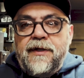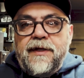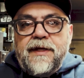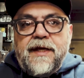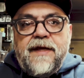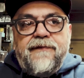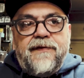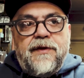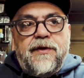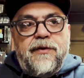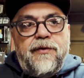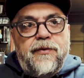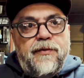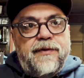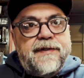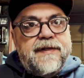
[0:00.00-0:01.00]
If
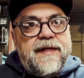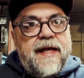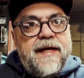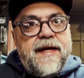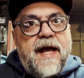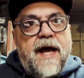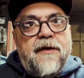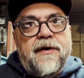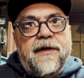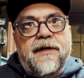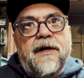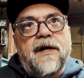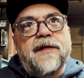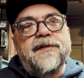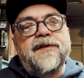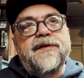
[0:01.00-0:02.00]
you send out a
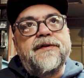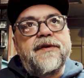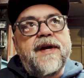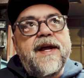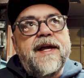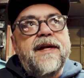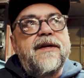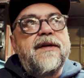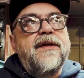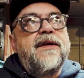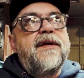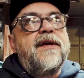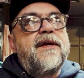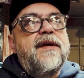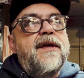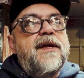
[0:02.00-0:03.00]
concentrate
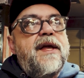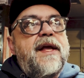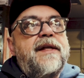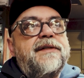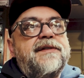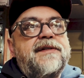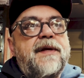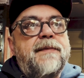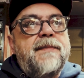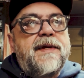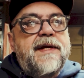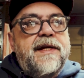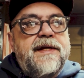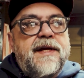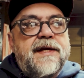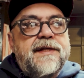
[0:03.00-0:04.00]
and
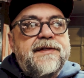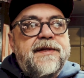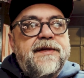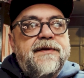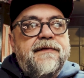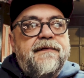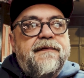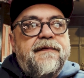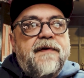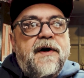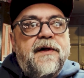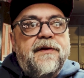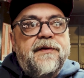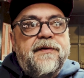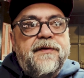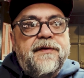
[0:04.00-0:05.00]
somebody doesn't
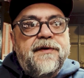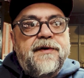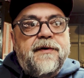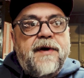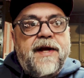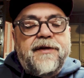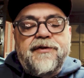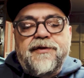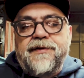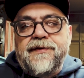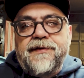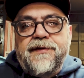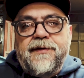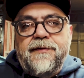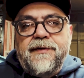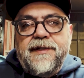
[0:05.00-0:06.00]
follow the directions
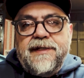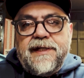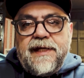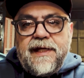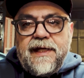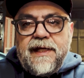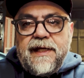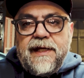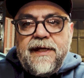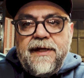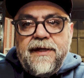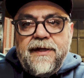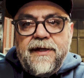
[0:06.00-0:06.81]
to a T,